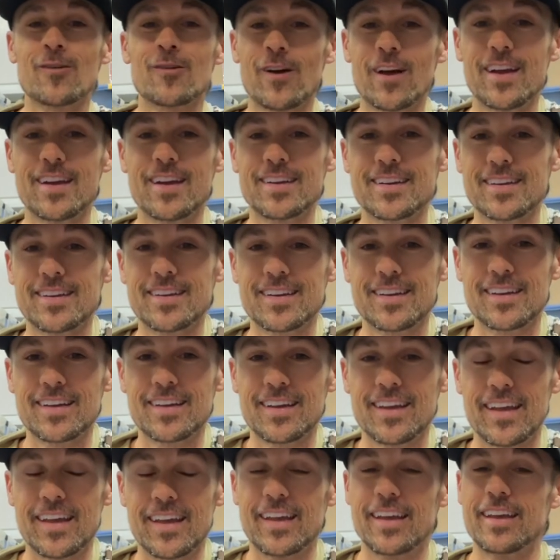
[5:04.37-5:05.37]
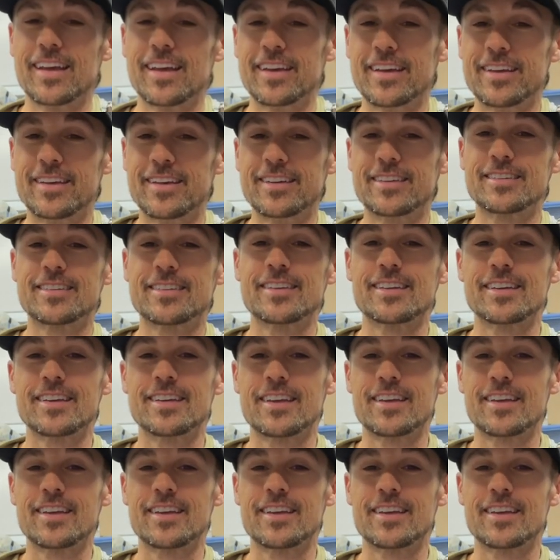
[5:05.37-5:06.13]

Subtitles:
rate is